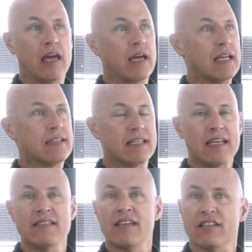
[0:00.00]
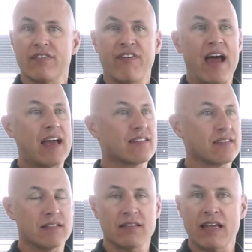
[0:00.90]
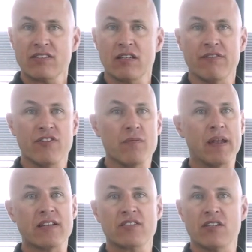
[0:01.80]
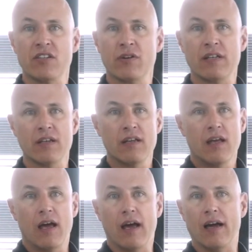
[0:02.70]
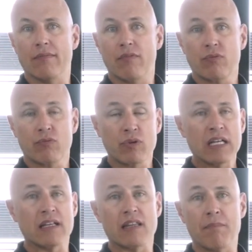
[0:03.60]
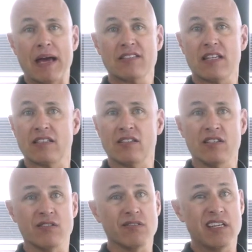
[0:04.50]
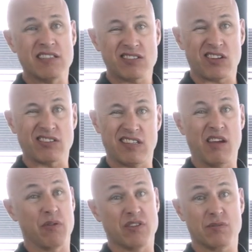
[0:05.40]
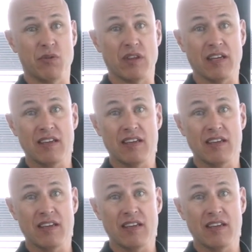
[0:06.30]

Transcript: It's easy, it's fast, less than a few minutes to do it. Really, the best thing to do is start the day with a smoothie.